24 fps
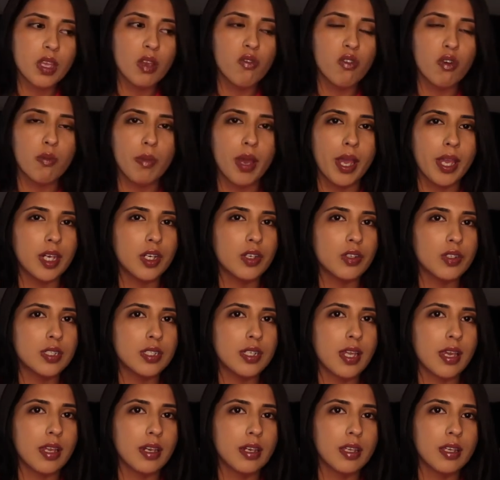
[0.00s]
from my
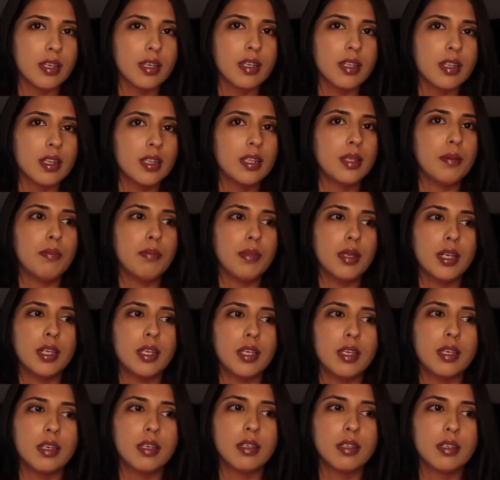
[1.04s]
understanding, the
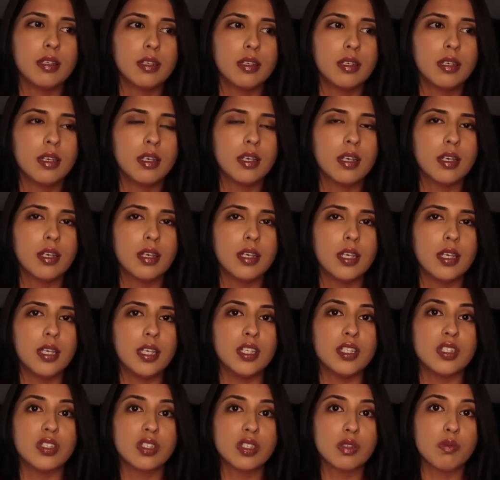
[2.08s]
mini
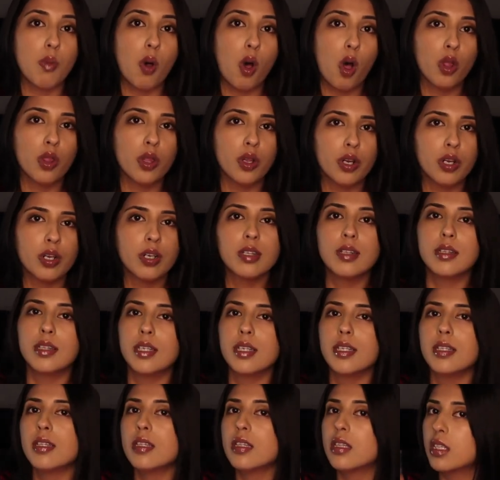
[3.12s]
is smaller
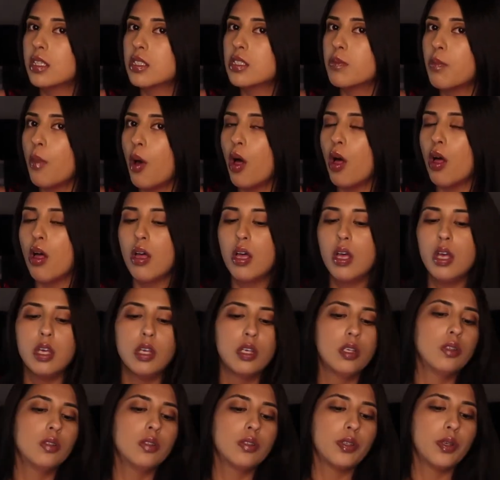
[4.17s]
than the small.
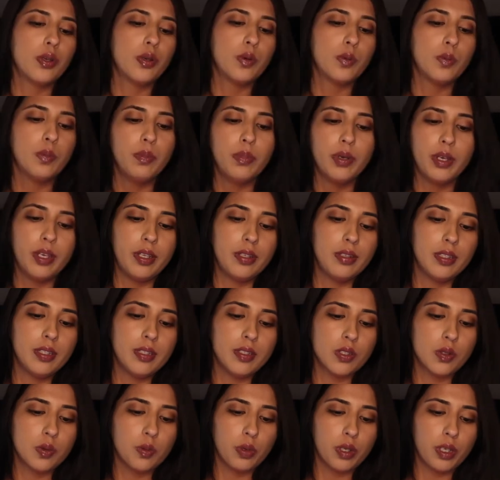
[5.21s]
So, but
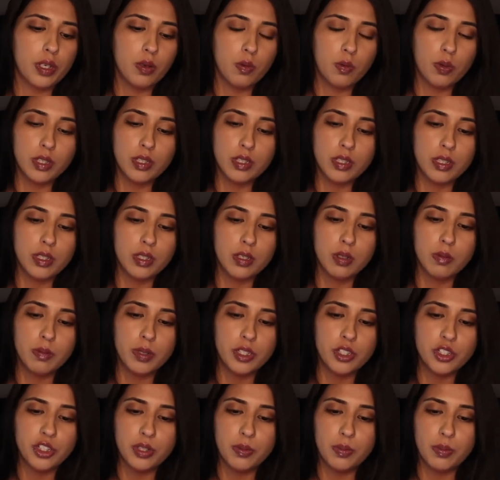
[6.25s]
this one was a little
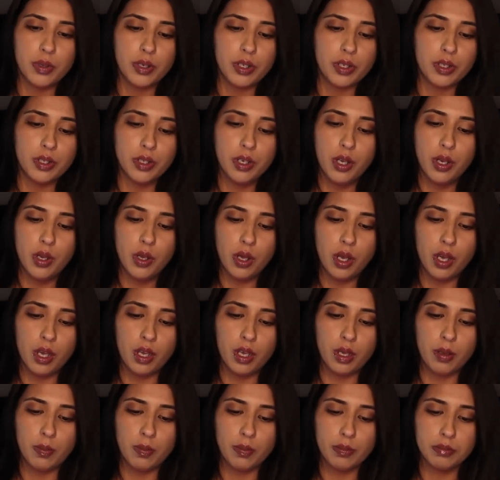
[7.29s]
bit cheaper,
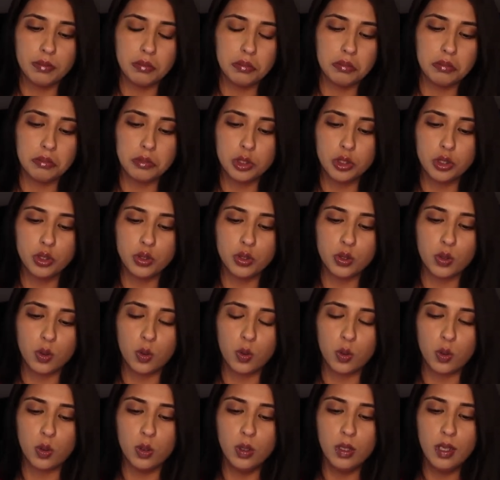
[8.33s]
um, which is
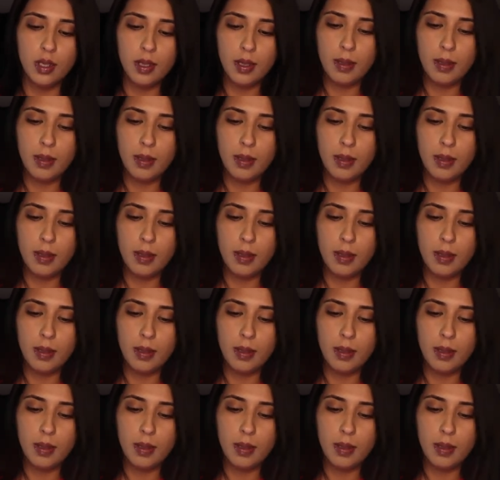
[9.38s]
cool.